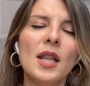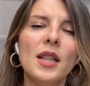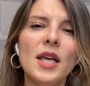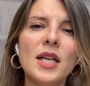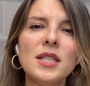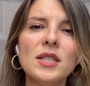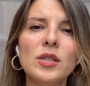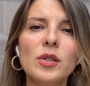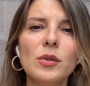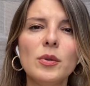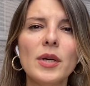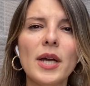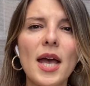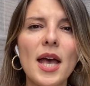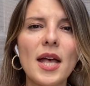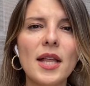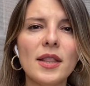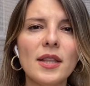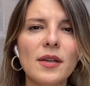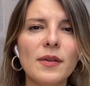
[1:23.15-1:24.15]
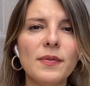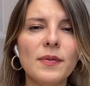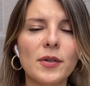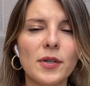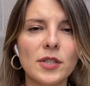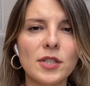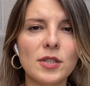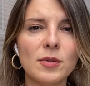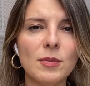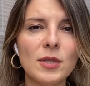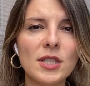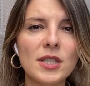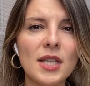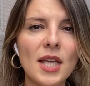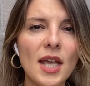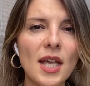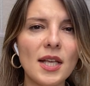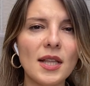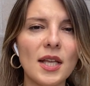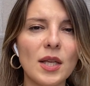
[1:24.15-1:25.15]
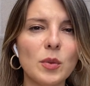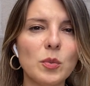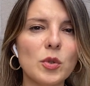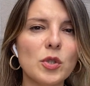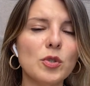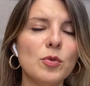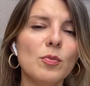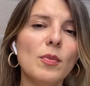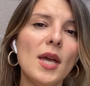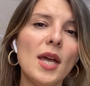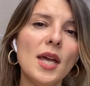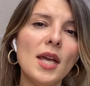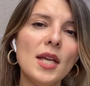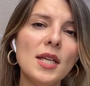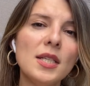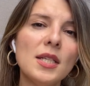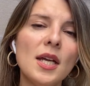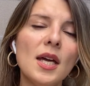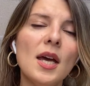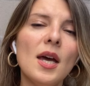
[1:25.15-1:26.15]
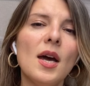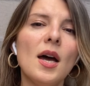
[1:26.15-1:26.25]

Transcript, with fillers: Let's look at the first mistake that was made,